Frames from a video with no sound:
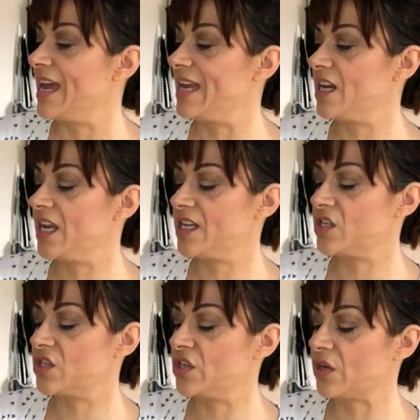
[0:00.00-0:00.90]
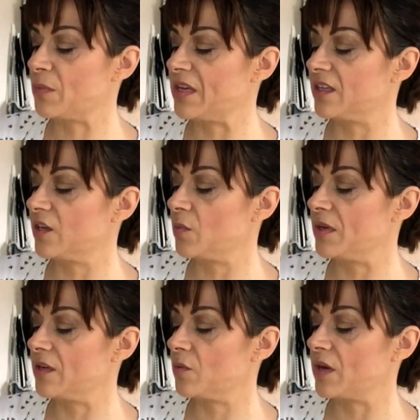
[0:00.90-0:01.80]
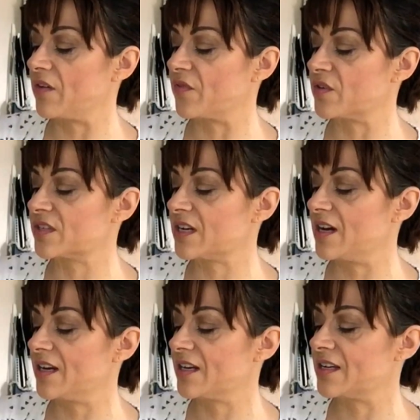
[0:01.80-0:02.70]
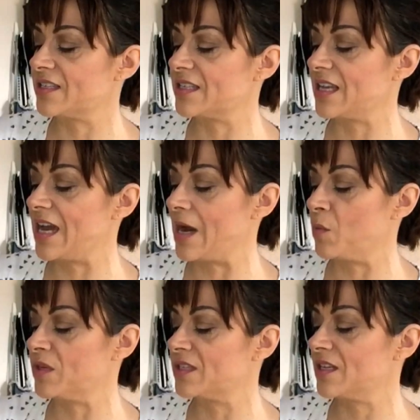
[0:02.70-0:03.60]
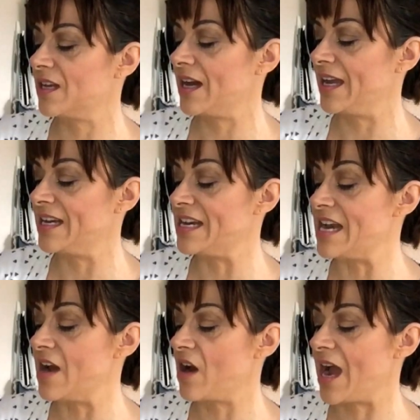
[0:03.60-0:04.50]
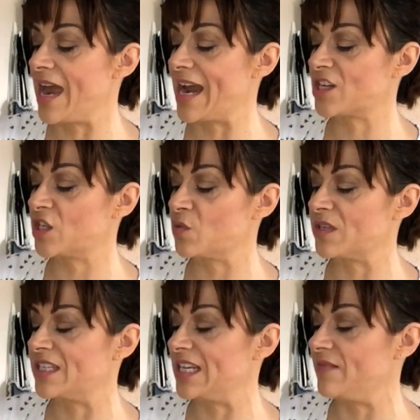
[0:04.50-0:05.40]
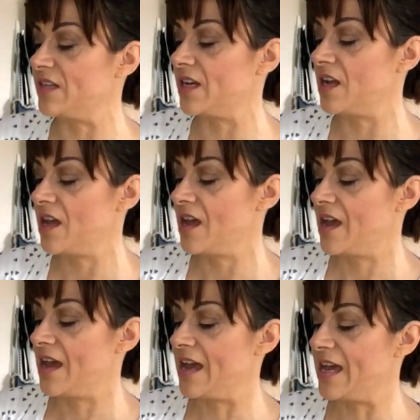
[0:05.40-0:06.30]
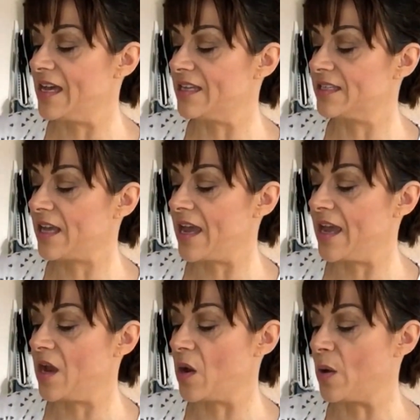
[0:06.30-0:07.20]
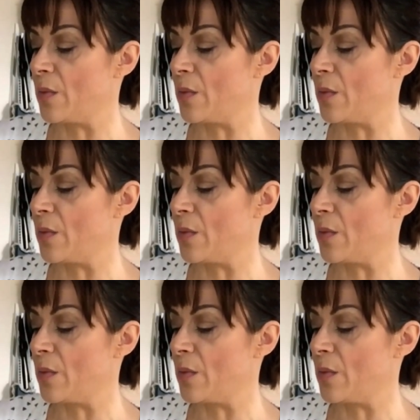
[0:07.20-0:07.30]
It took me a little bit when I first got it, because I had actually received it as a